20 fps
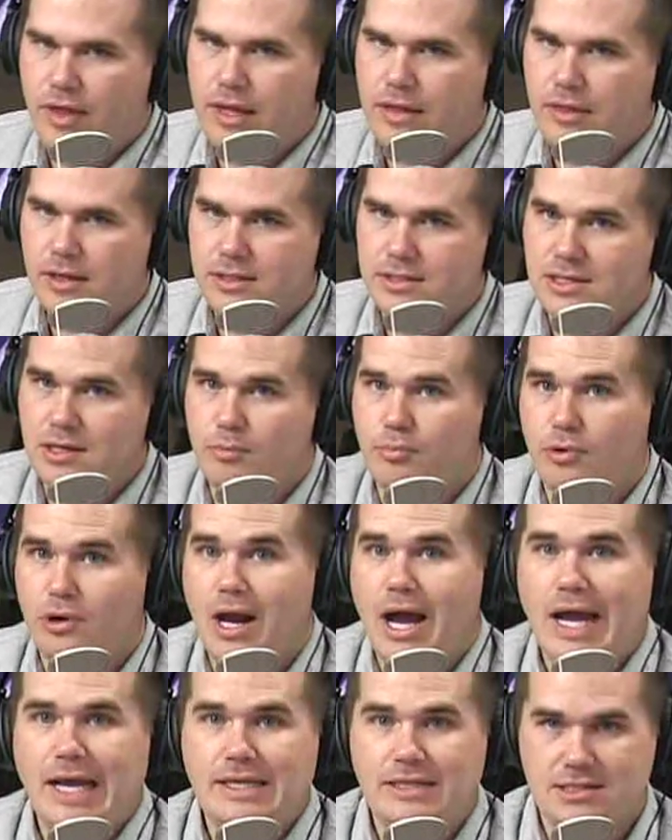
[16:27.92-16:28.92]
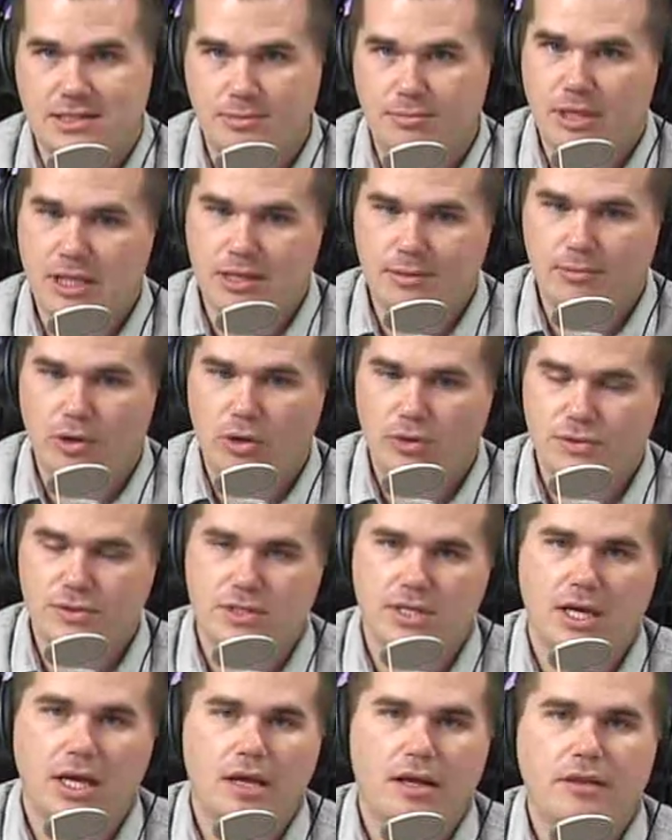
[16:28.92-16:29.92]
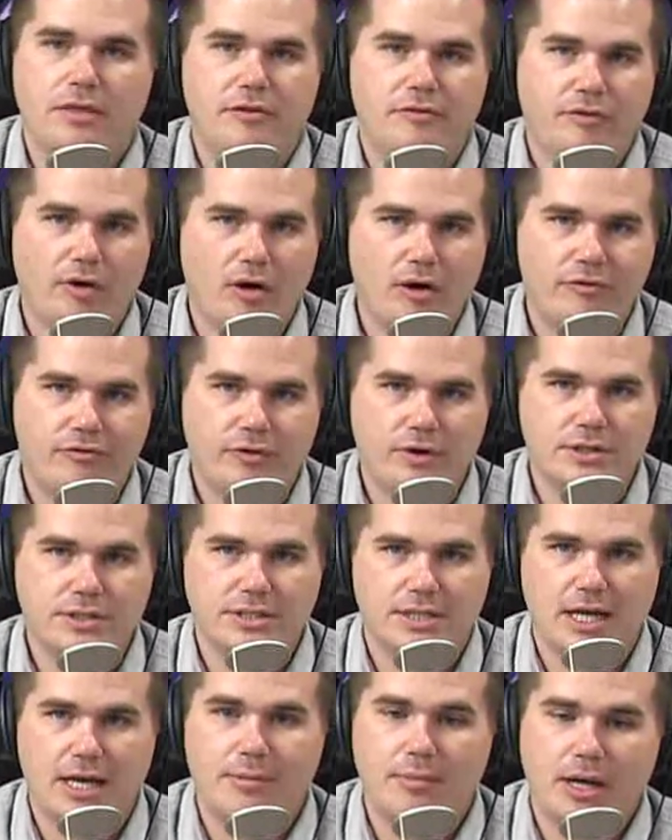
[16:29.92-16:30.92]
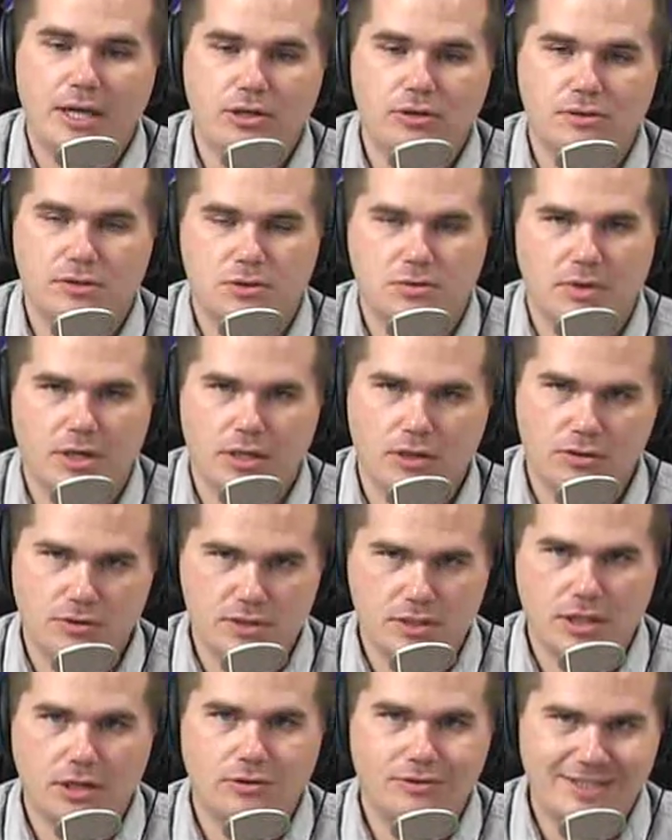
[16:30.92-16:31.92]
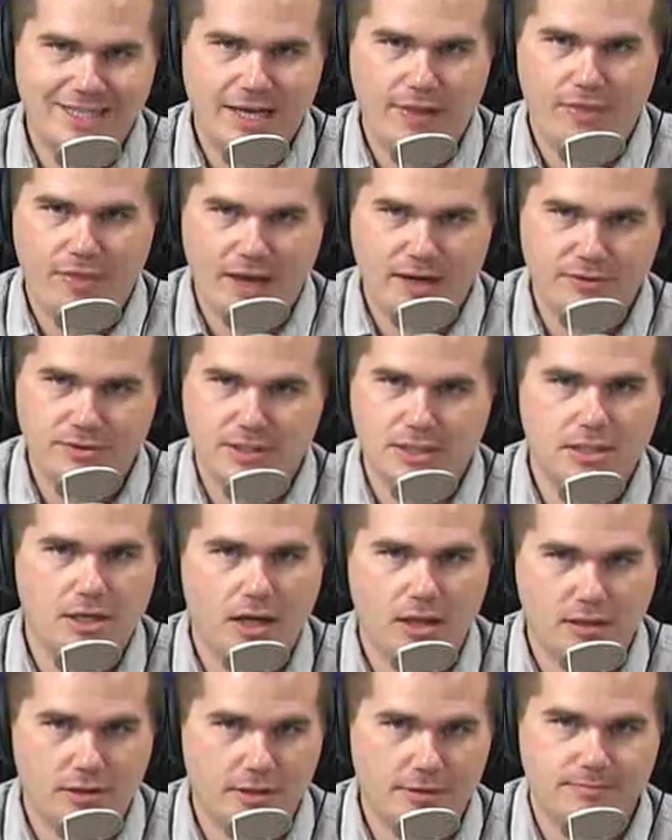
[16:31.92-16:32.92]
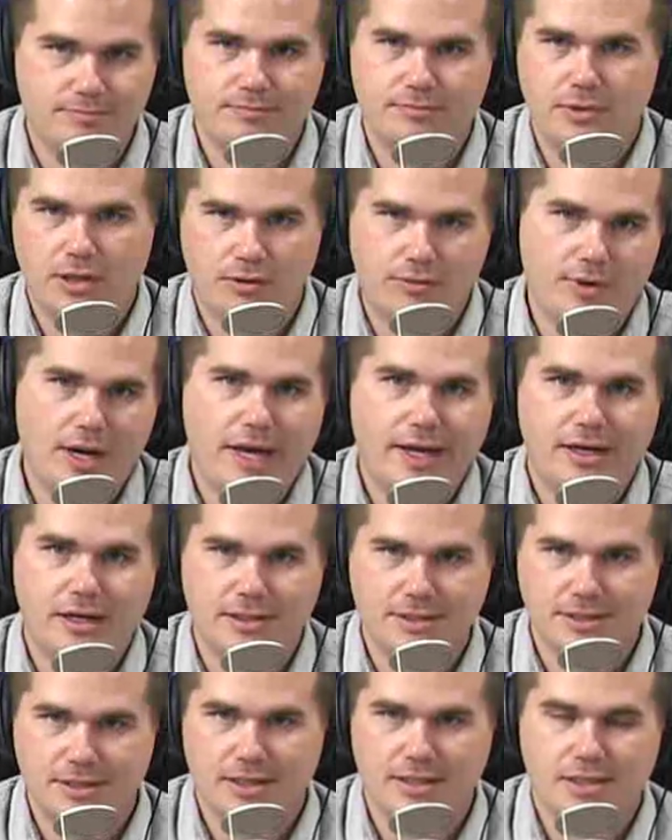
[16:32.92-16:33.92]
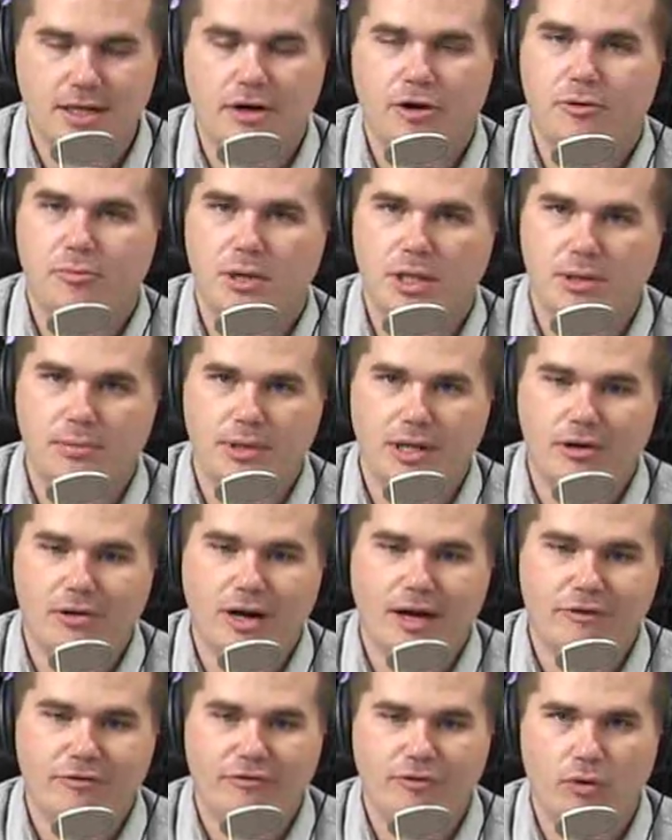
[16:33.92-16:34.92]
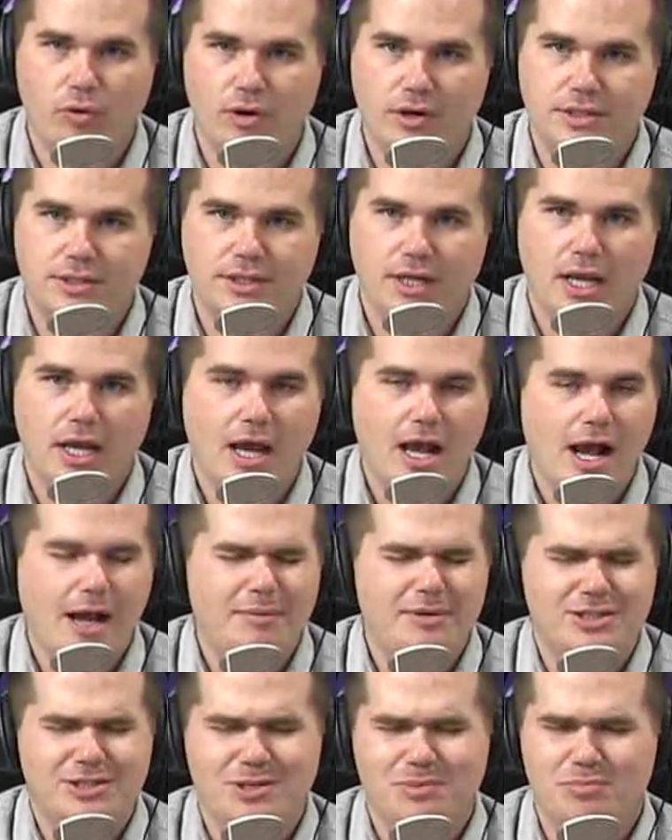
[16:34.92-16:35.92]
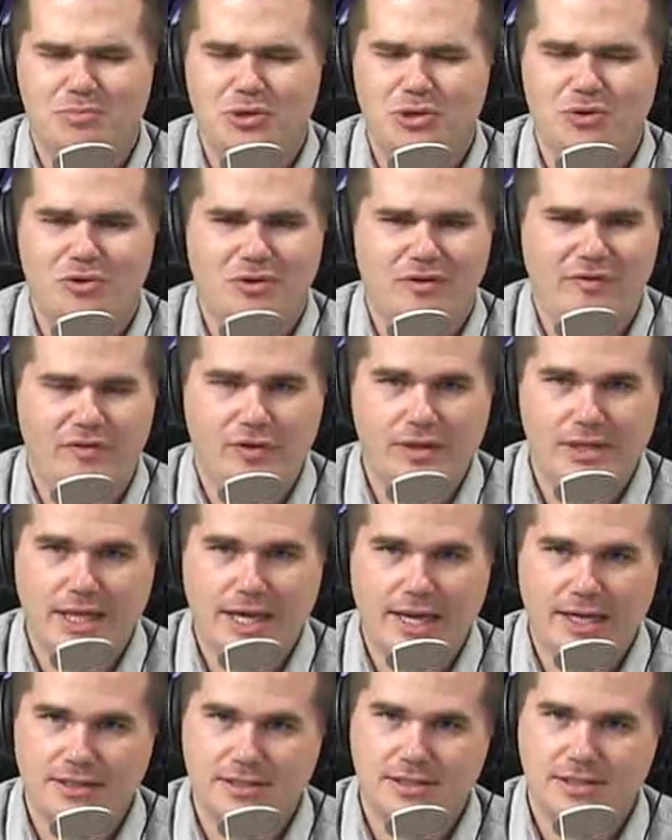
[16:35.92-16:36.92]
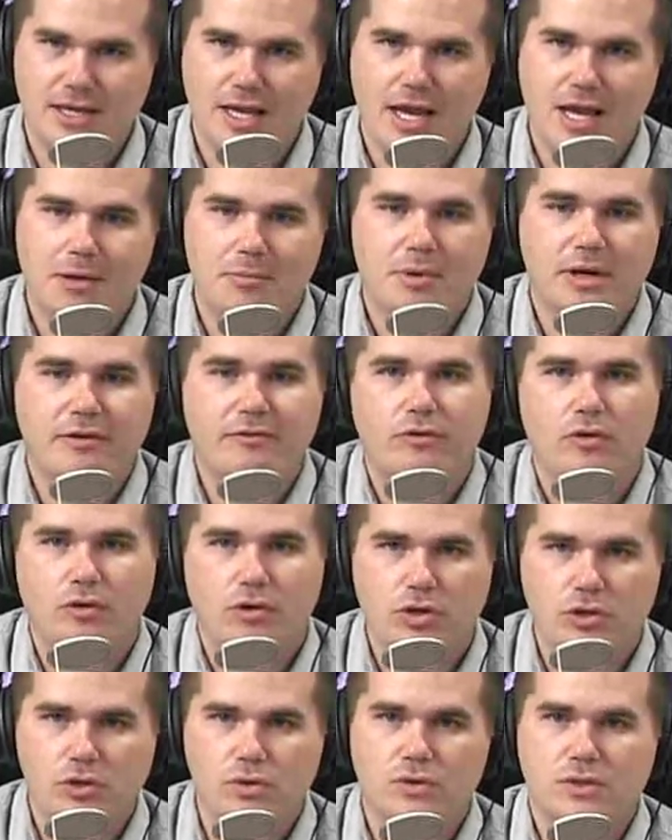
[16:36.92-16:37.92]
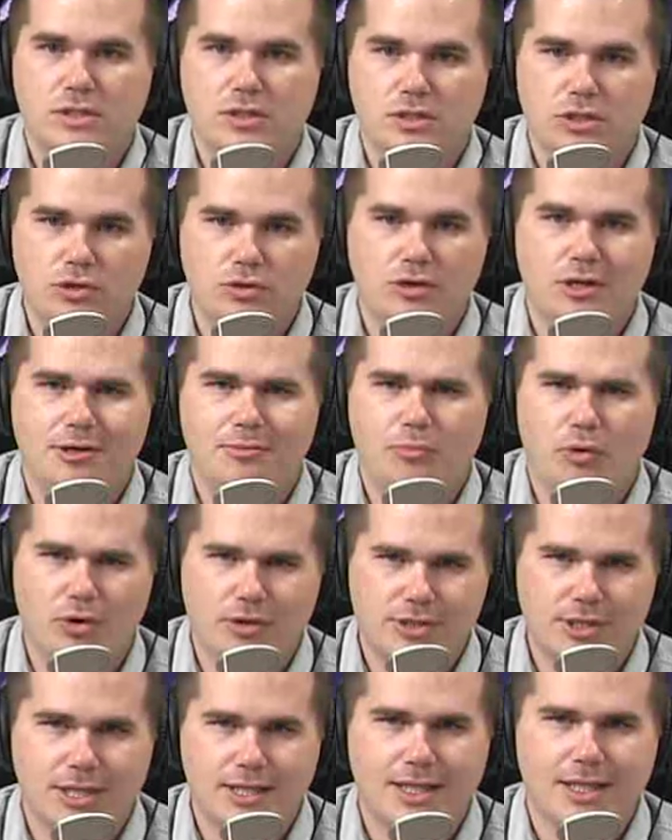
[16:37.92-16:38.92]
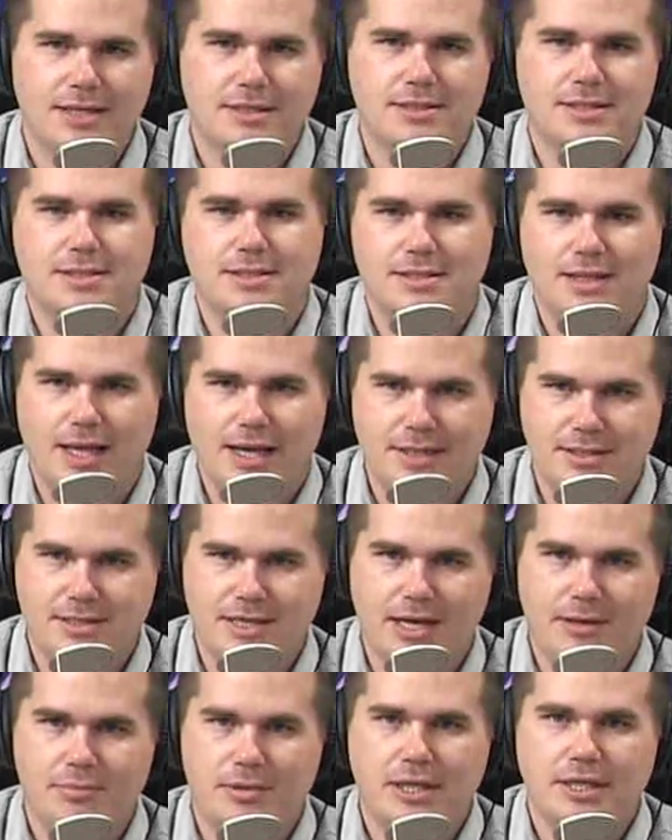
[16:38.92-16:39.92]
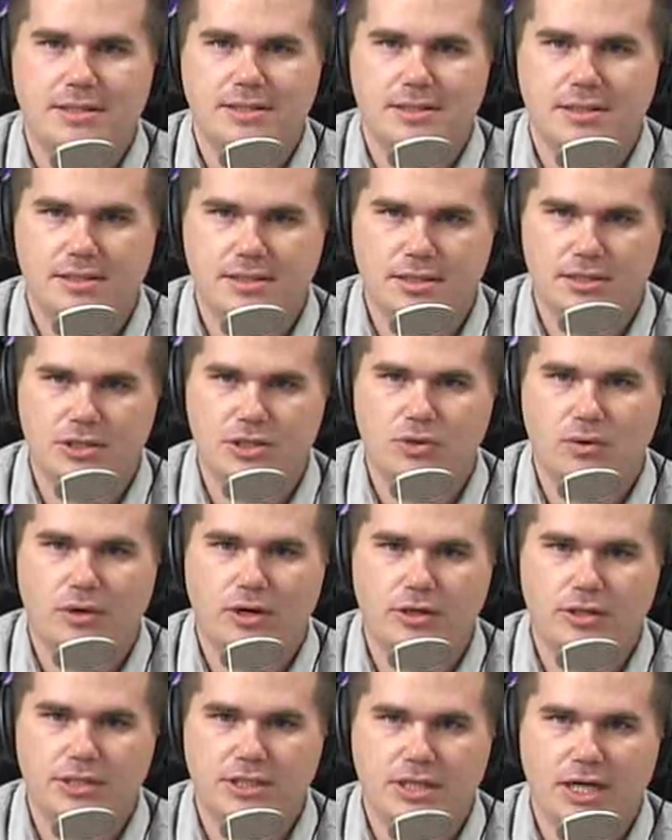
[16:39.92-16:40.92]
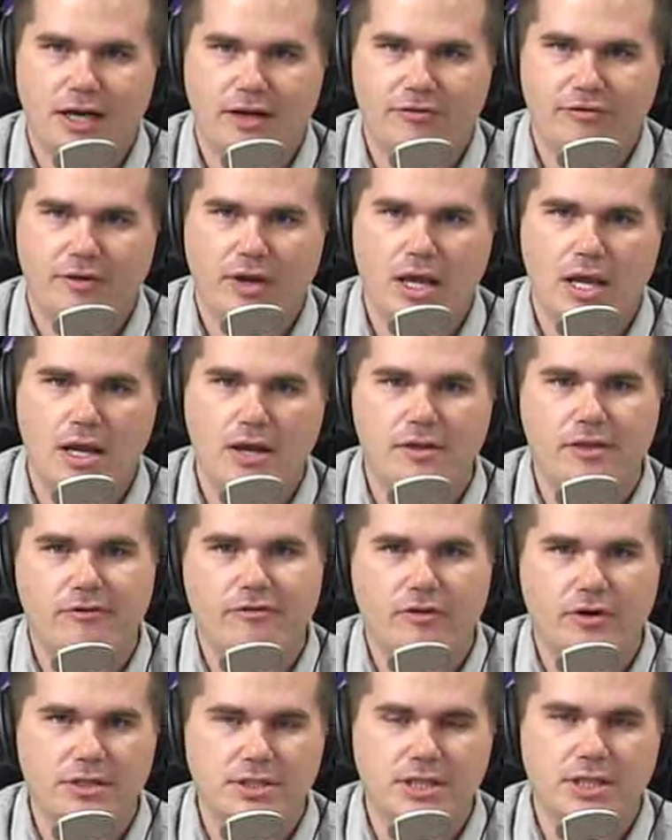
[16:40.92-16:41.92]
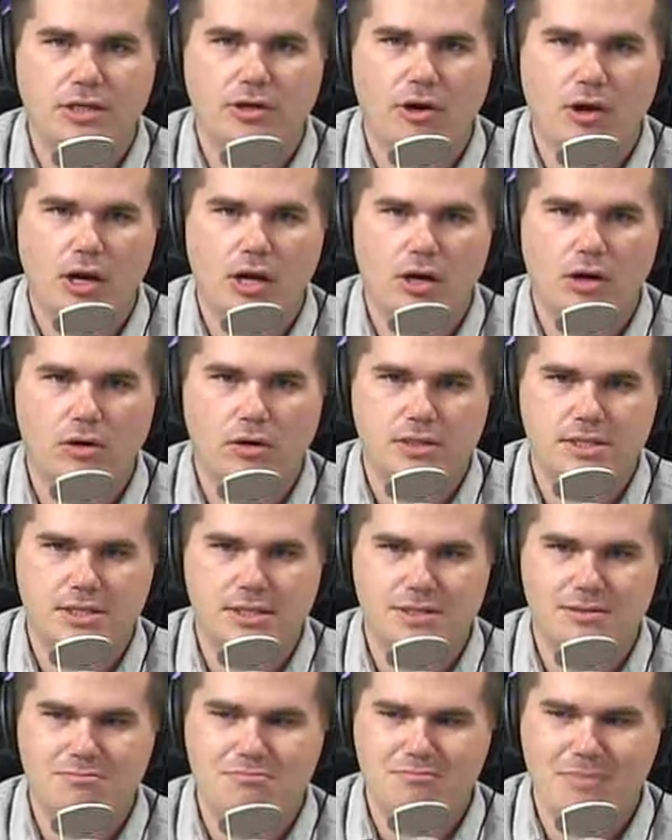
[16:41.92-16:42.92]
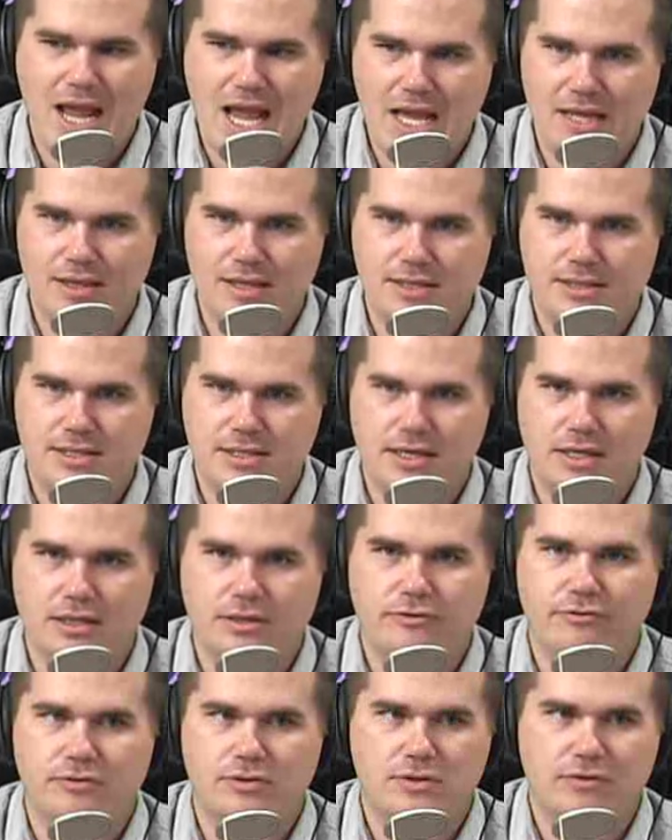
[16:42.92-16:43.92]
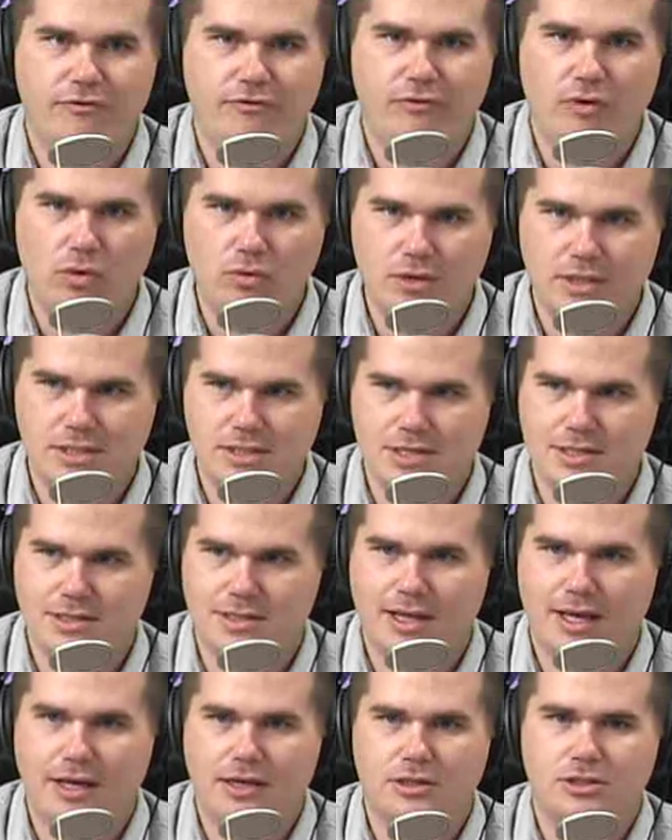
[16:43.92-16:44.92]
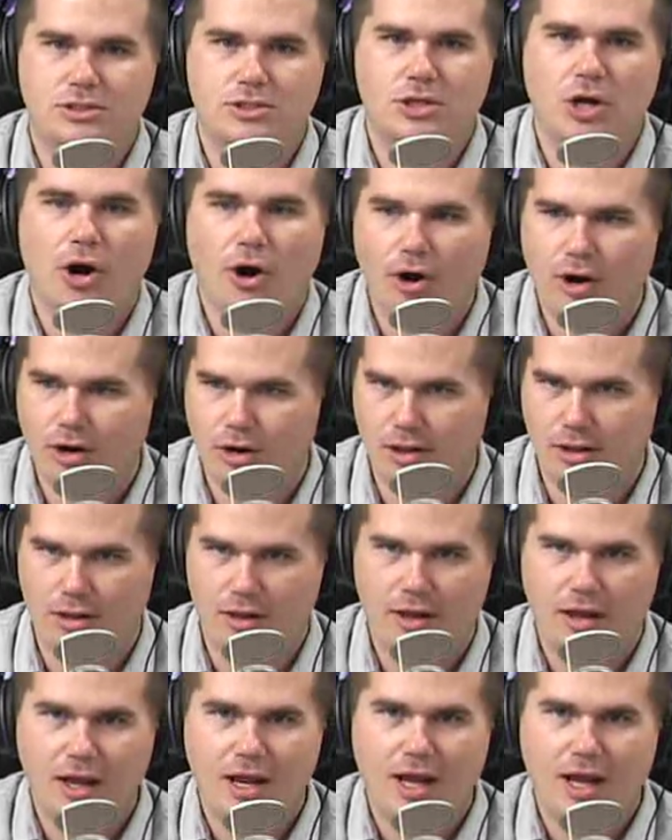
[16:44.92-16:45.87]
thing that surprised me the most the very first time I used one of those, you know, $10,000, you know, Nikon 600mm f4s. I mean, it's a beautiful lens, but if you're used to shooting portrait lenses, landscape mm-hmm. lenses, the shorter stuff, the first thing you're going to notice is, man, this thing focuses like a turtle.